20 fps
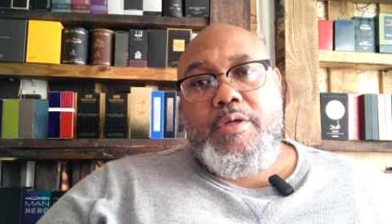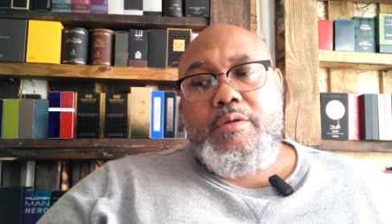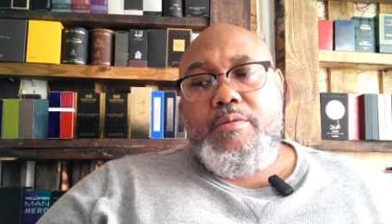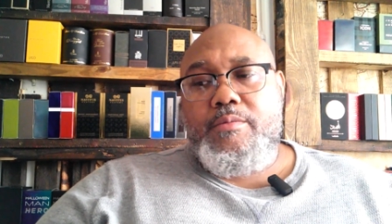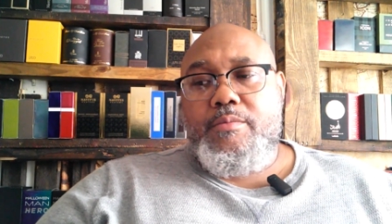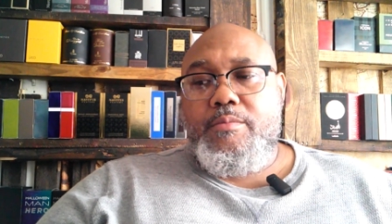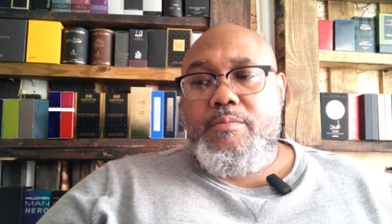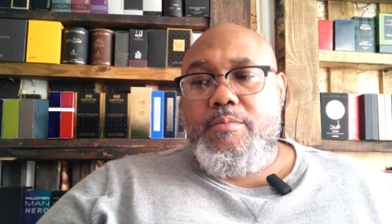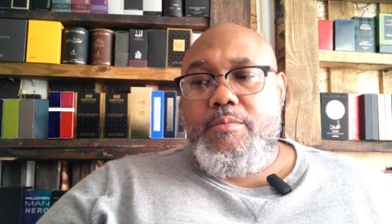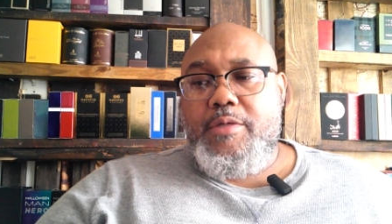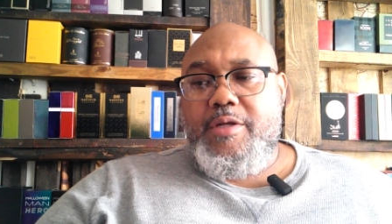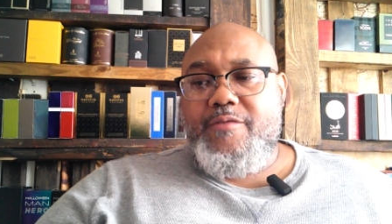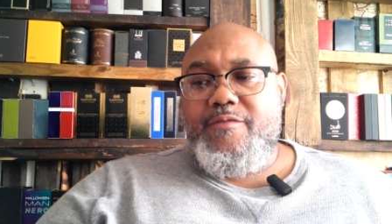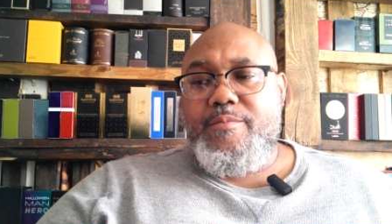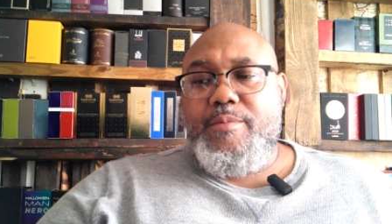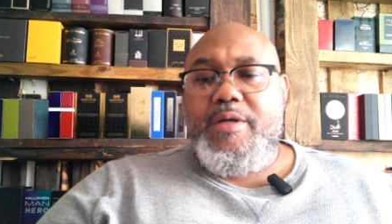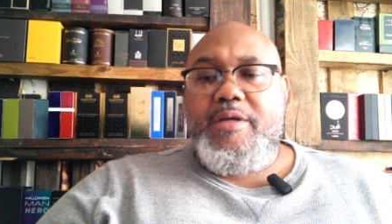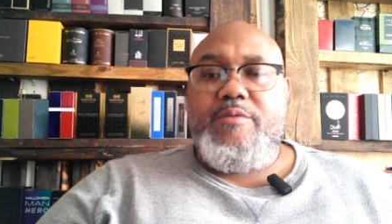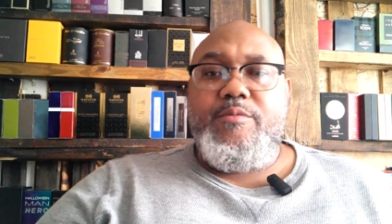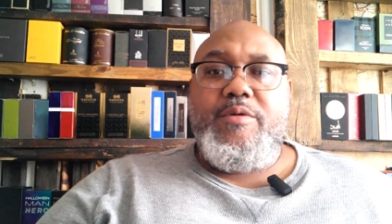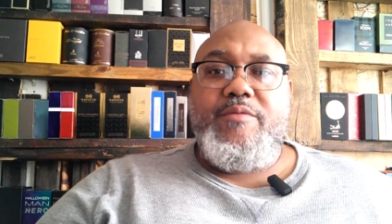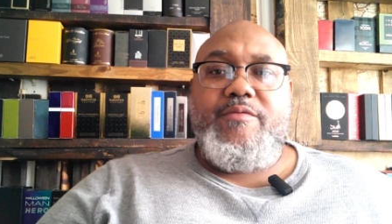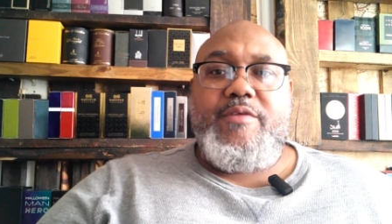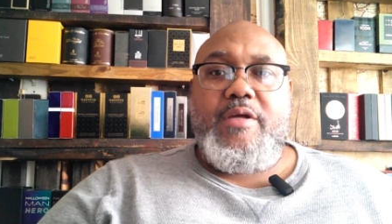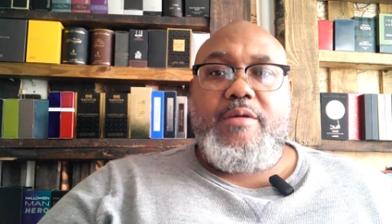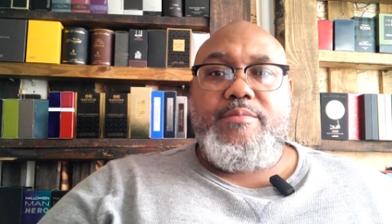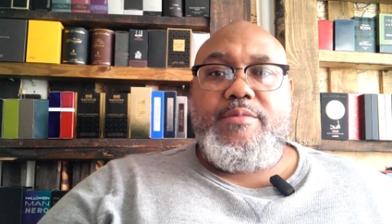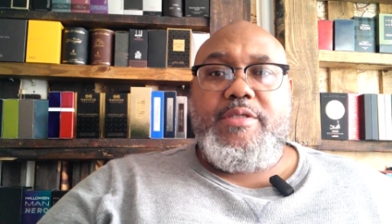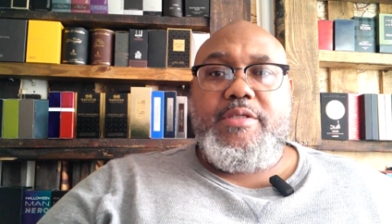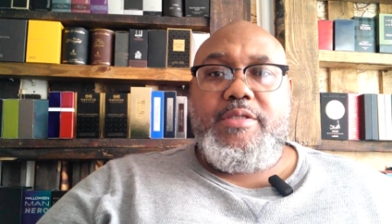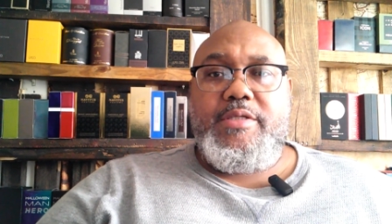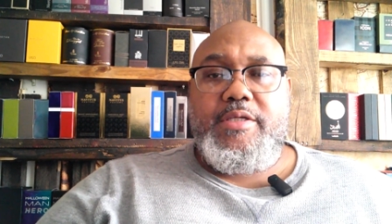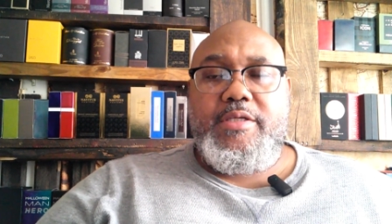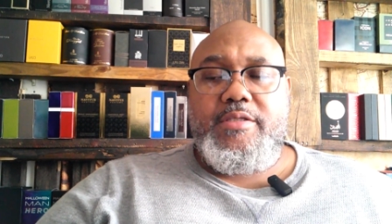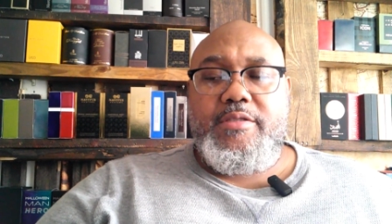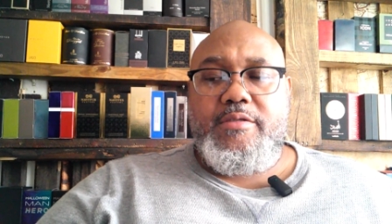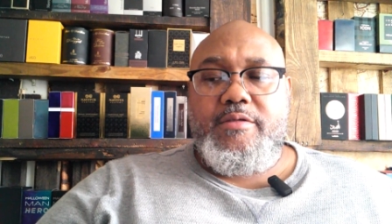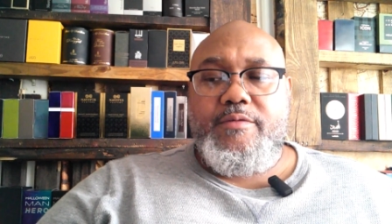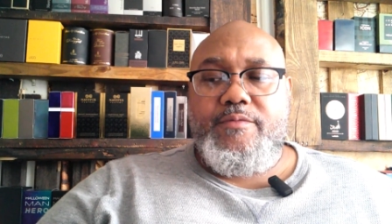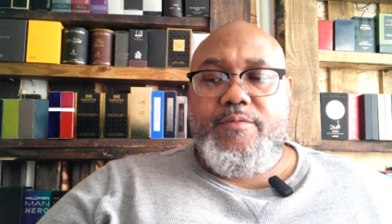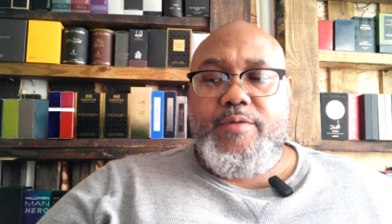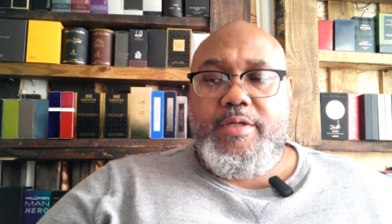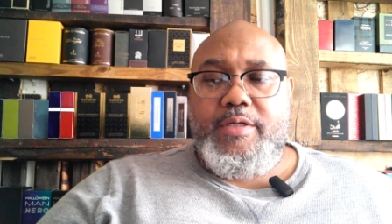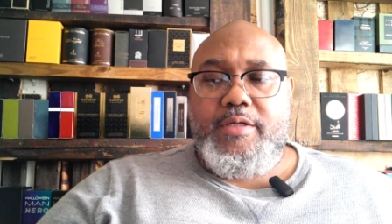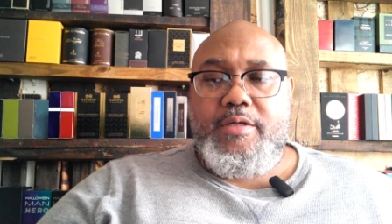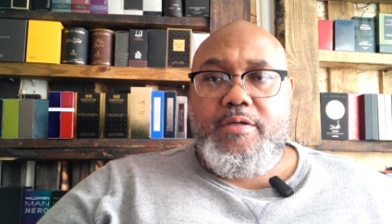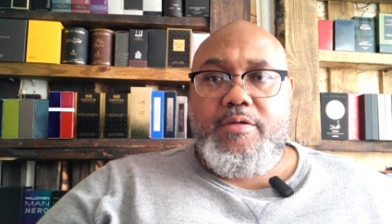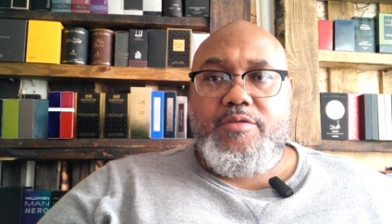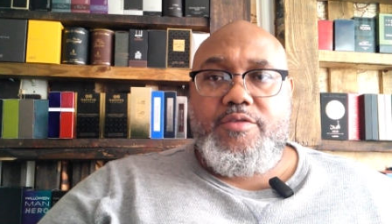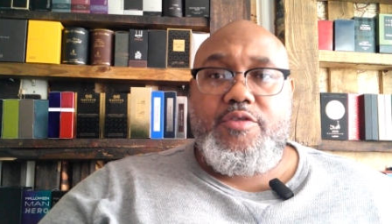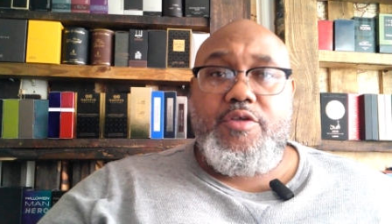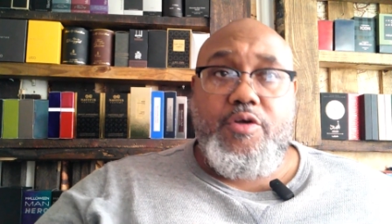Well, everybody, we've come to the end of the video.